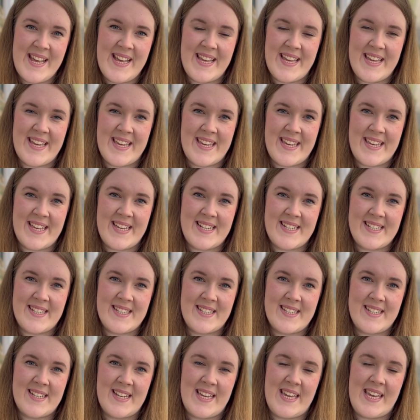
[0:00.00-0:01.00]

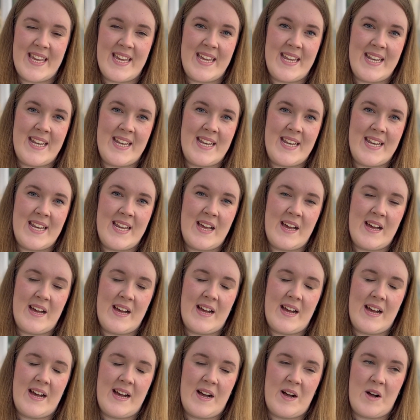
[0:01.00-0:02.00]
It's in
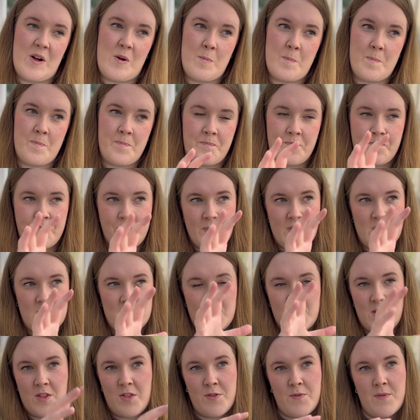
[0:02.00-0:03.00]

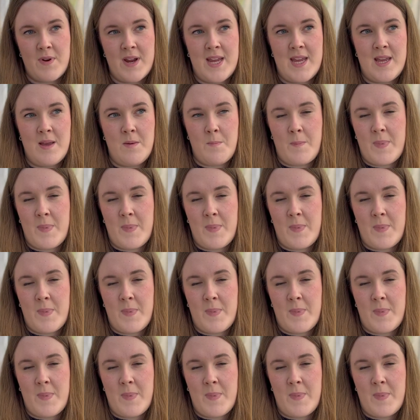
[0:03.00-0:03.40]
sort of 3